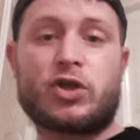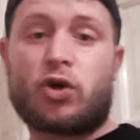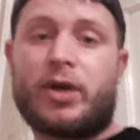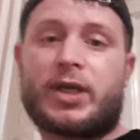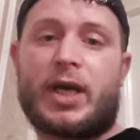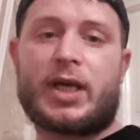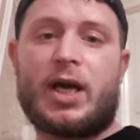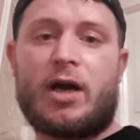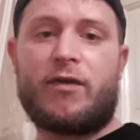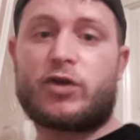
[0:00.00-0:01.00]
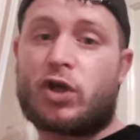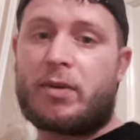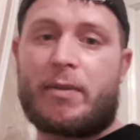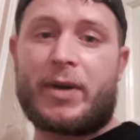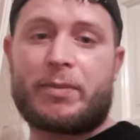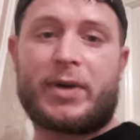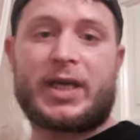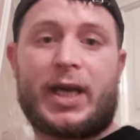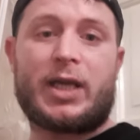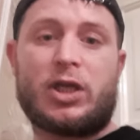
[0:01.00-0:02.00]
going to kick off. It's going to be a big, big
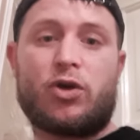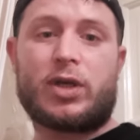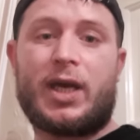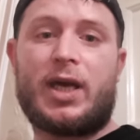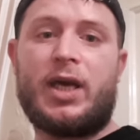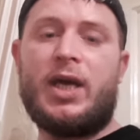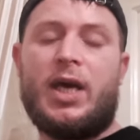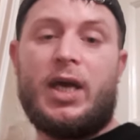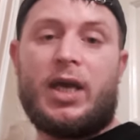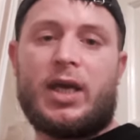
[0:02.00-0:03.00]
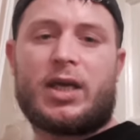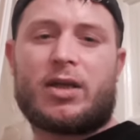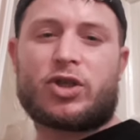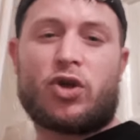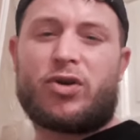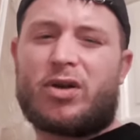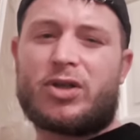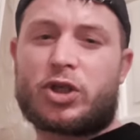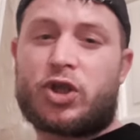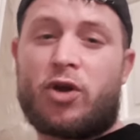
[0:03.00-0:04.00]
time in the UK. There's no
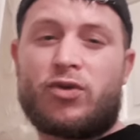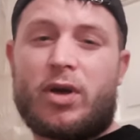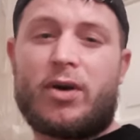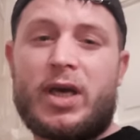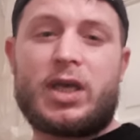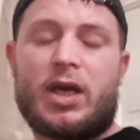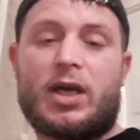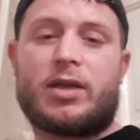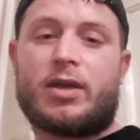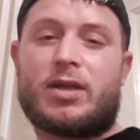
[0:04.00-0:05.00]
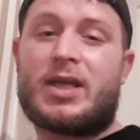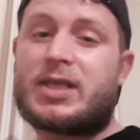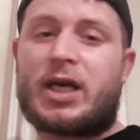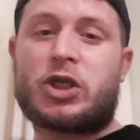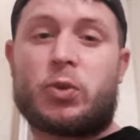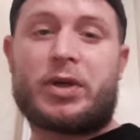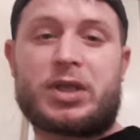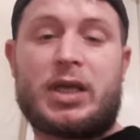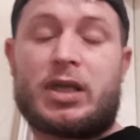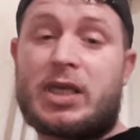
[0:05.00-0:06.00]
there's nothing really like it. And these guys out
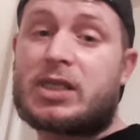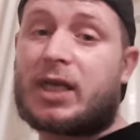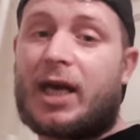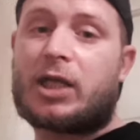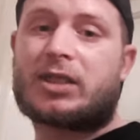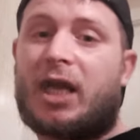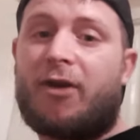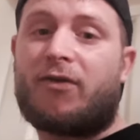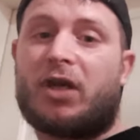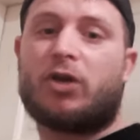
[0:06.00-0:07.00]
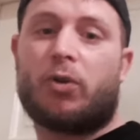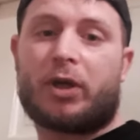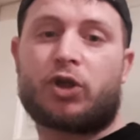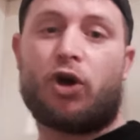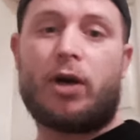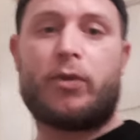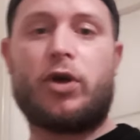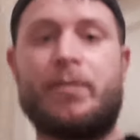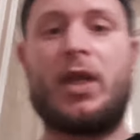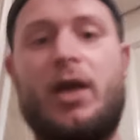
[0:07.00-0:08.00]
there, these guys definitely know what they're talking
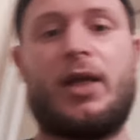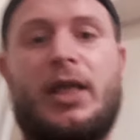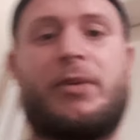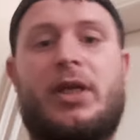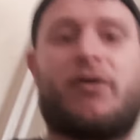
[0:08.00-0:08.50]
about. They've been